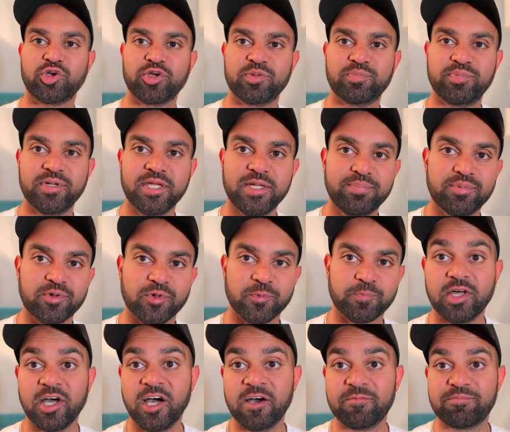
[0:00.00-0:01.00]
good people,
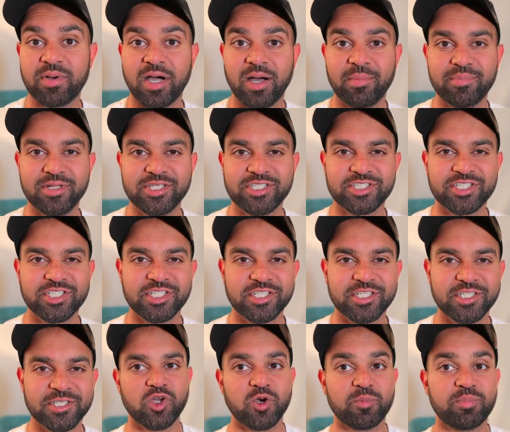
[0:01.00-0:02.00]
Earthbound
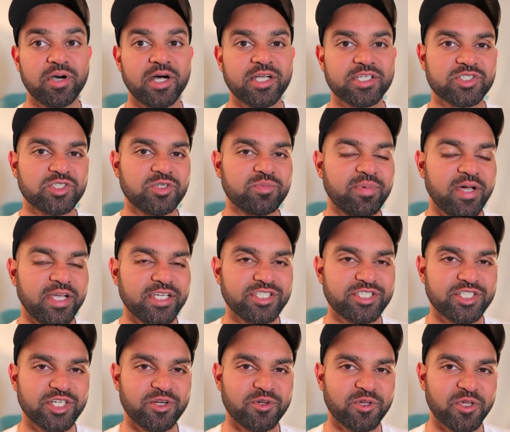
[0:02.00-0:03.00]
Mystic, your personal based
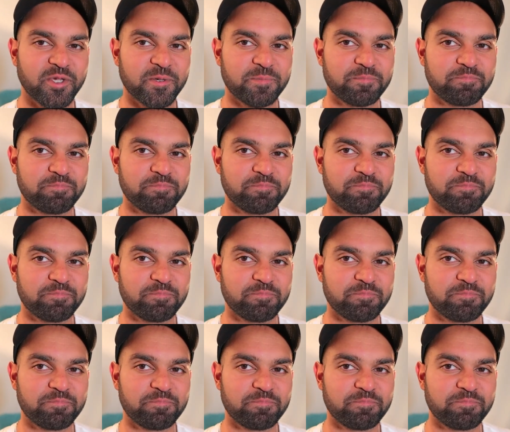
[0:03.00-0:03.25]
yogi.